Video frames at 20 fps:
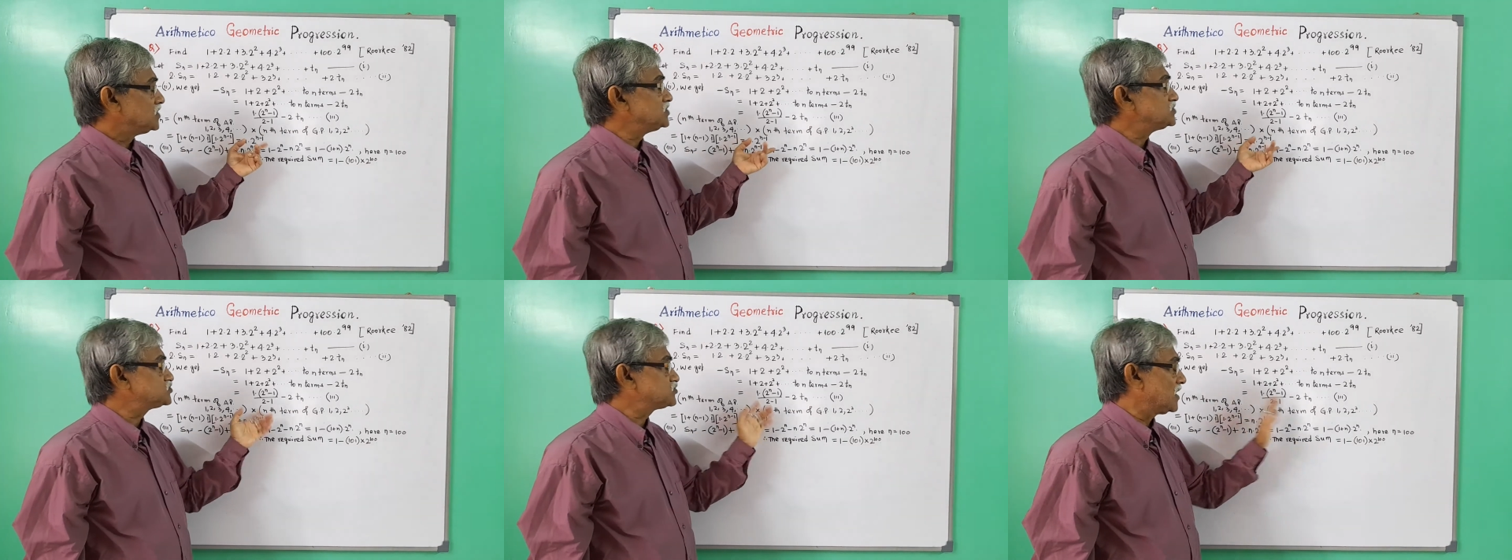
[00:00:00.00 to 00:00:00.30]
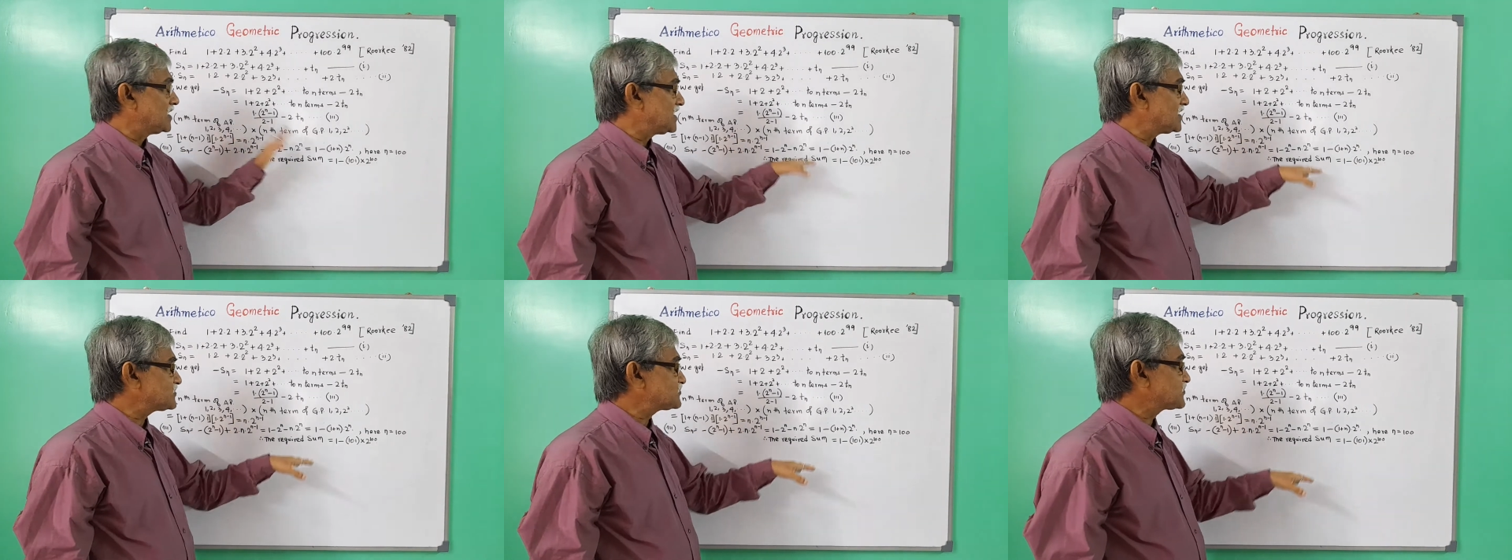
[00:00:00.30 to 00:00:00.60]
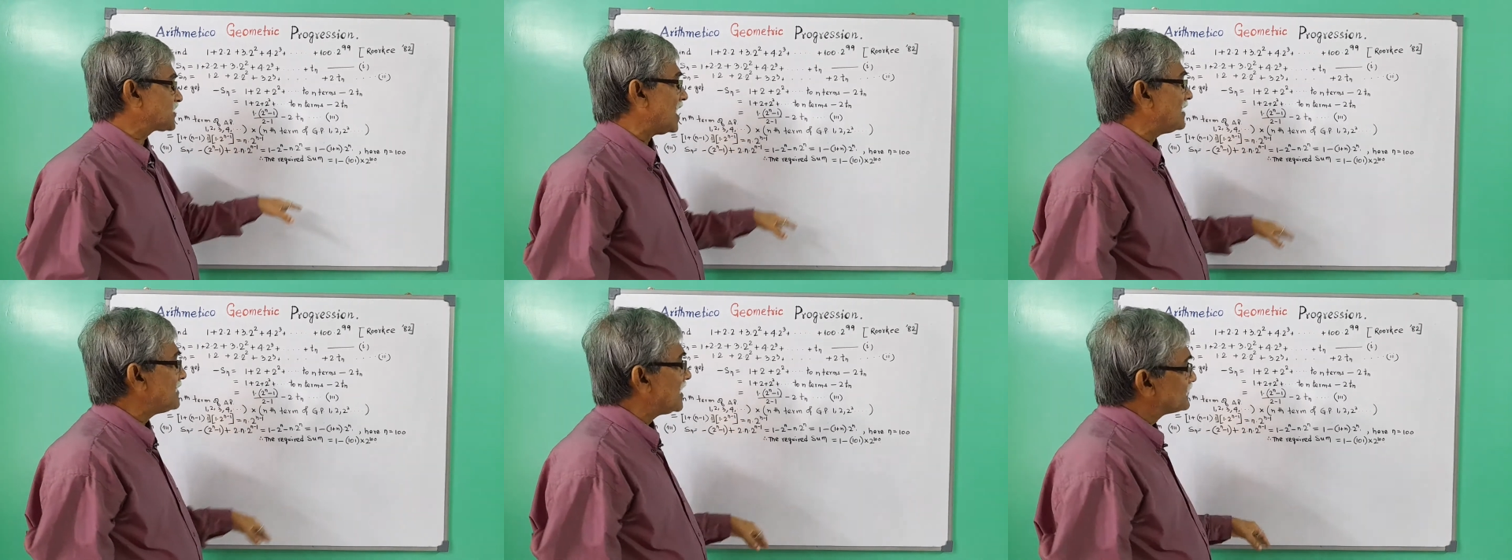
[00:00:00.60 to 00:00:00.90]
into
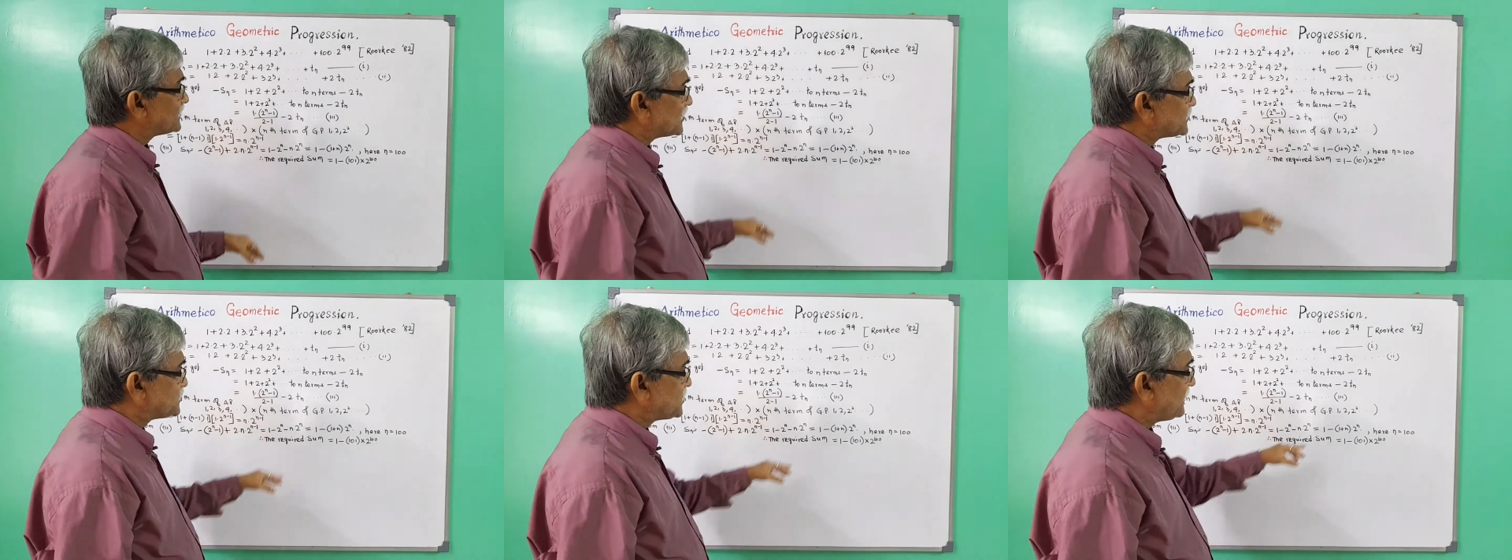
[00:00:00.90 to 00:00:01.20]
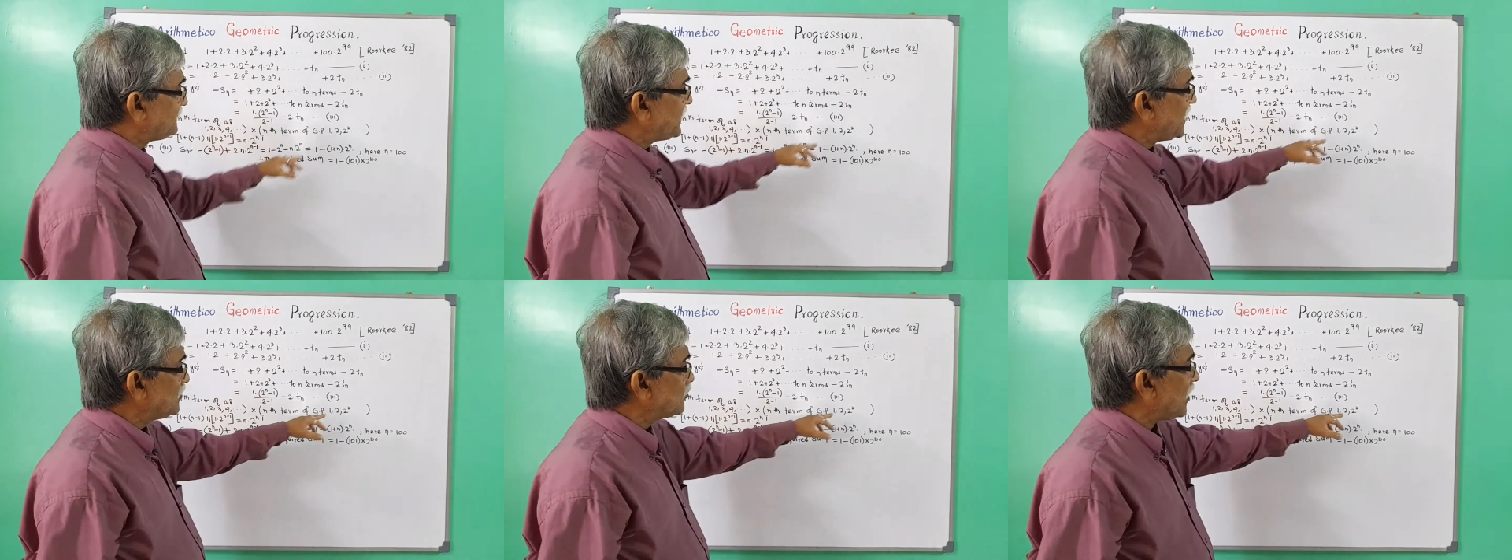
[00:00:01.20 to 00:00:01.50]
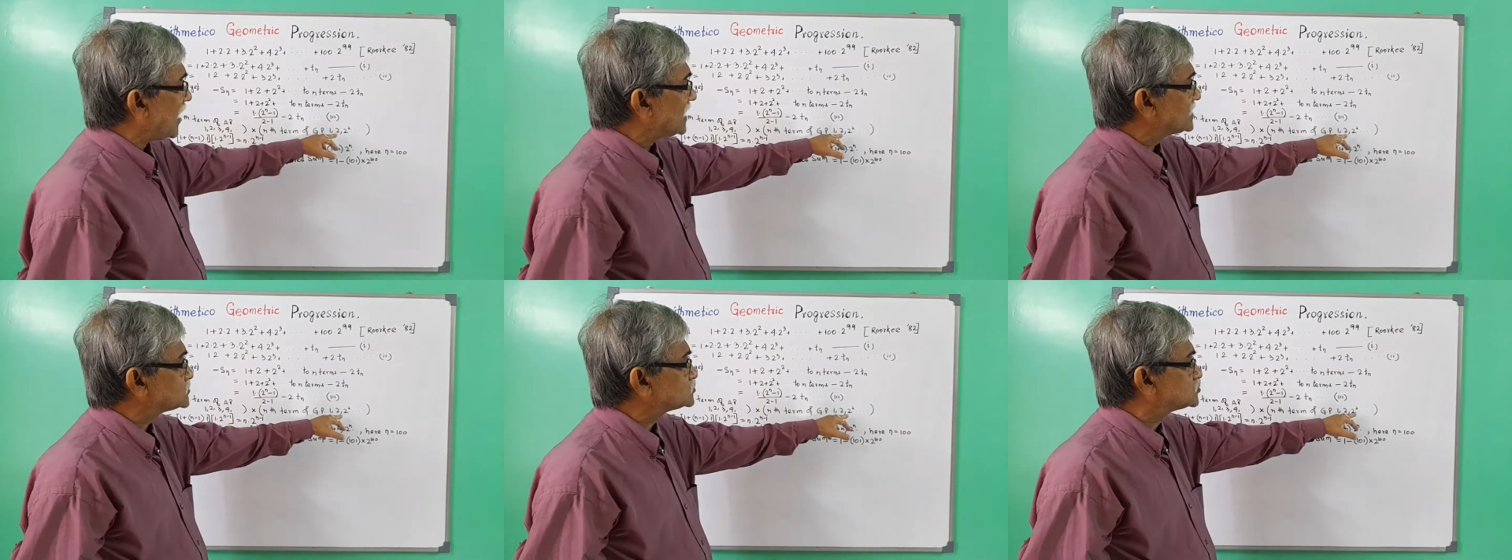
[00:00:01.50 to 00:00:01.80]
nth term of the GP
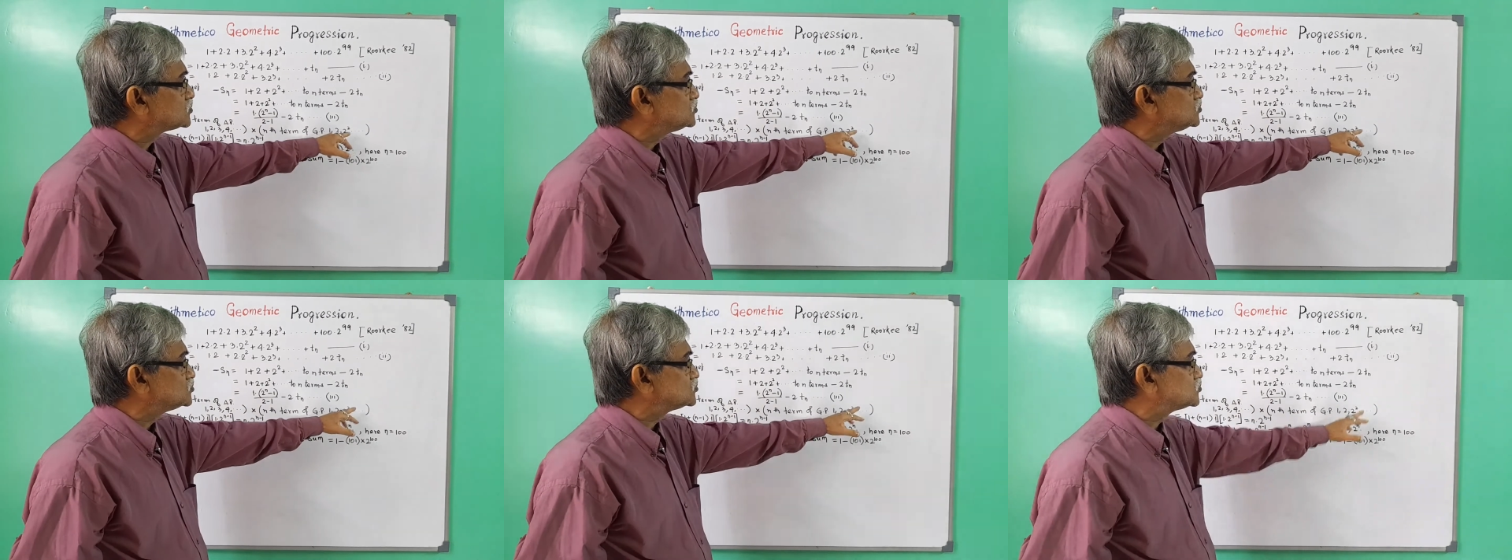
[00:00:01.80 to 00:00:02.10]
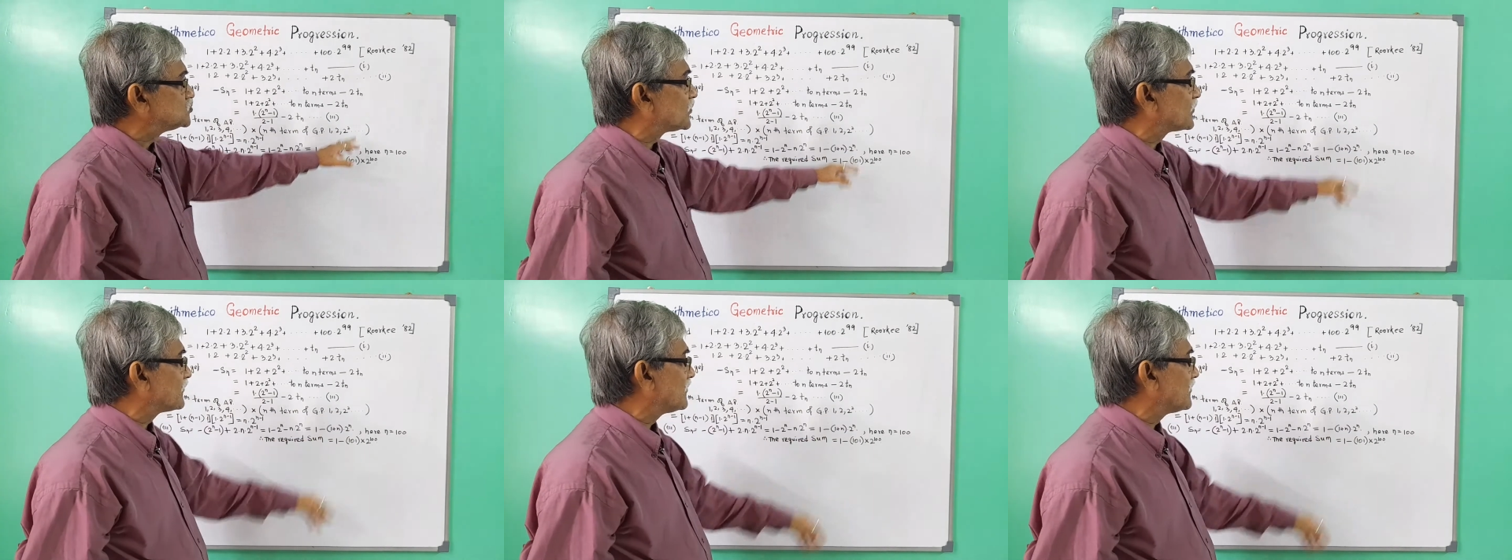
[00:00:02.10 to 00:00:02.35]
1, 2